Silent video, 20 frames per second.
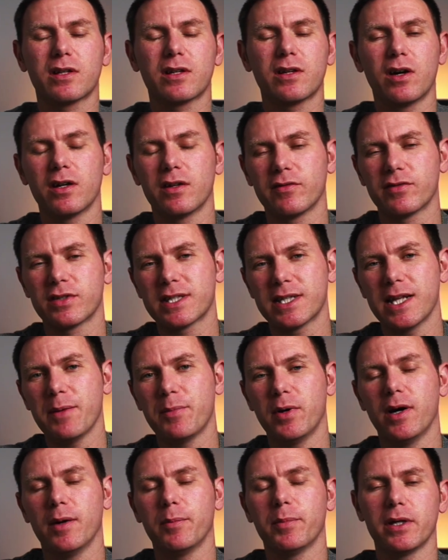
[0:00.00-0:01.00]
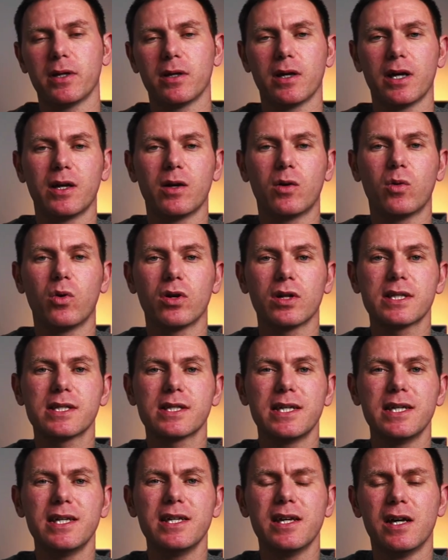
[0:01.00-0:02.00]
kind of step up in
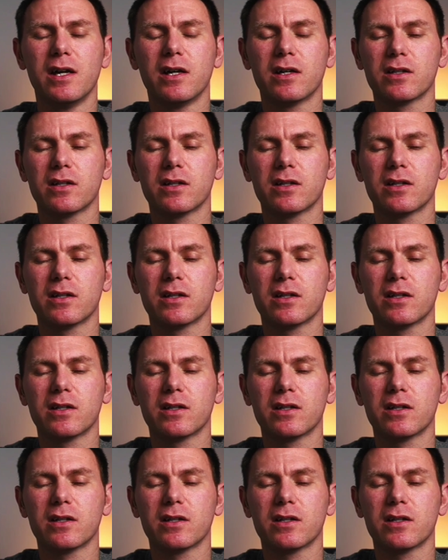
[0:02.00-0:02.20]
quality.